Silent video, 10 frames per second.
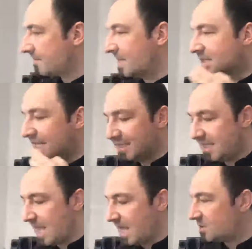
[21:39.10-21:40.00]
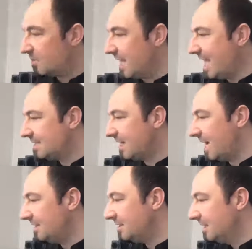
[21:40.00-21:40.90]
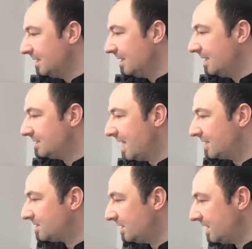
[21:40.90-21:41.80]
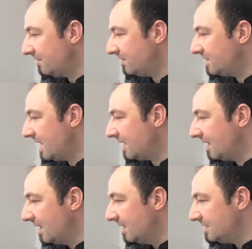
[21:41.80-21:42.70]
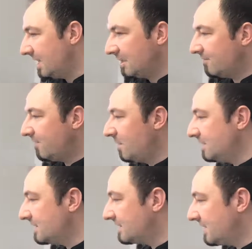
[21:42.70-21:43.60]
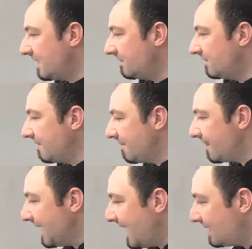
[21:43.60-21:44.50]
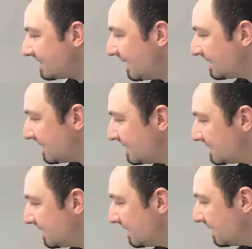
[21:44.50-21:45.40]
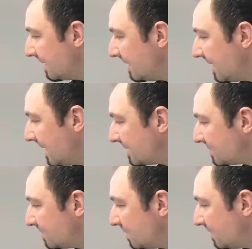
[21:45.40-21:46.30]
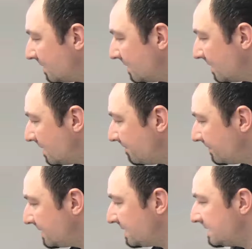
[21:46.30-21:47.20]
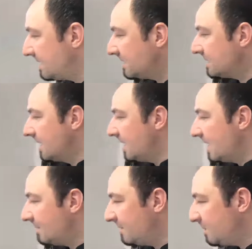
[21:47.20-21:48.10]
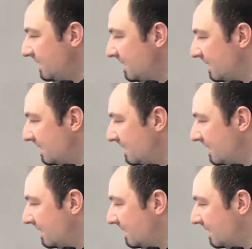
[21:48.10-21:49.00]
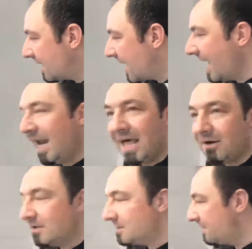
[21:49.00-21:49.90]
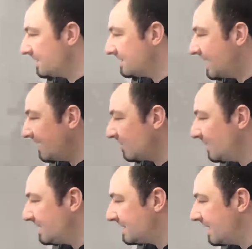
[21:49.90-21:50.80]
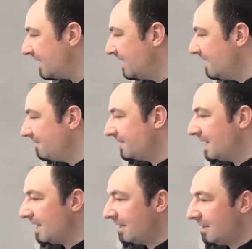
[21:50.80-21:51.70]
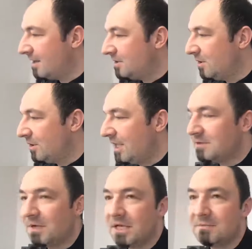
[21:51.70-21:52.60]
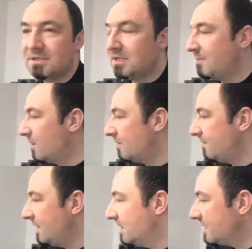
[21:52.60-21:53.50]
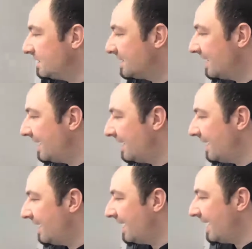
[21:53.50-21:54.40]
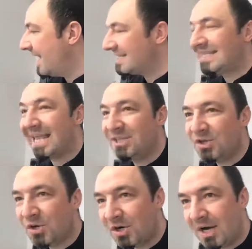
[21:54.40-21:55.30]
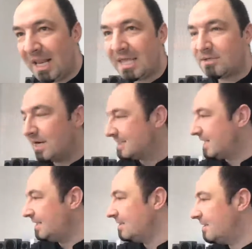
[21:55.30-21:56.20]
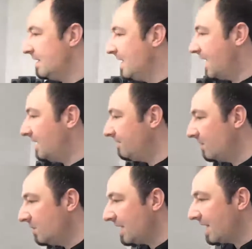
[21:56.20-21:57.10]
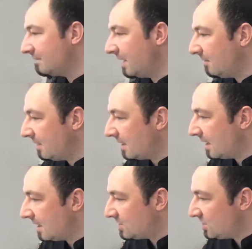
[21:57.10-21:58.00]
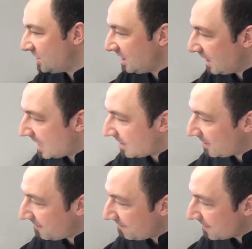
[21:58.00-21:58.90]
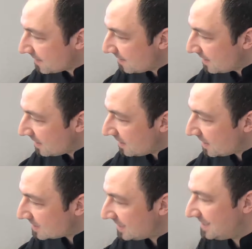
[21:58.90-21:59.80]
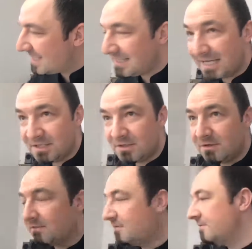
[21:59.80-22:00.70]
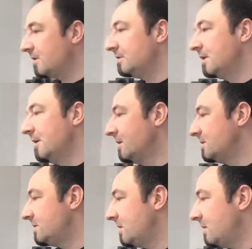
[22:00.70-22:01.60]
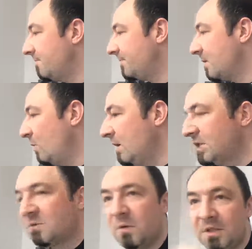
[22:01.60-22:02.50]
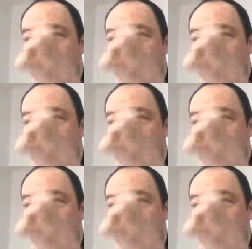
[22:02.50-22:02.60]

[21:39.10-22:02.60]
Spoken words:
So that's the X height is actually, if you take the font itself, the X height is the actual distance, not between the high letters, because that increases there are two things when it comes to typography. This is an ascender, a letter ascender, and if you look at maybe a G letter, that's the descender of the font. So we just want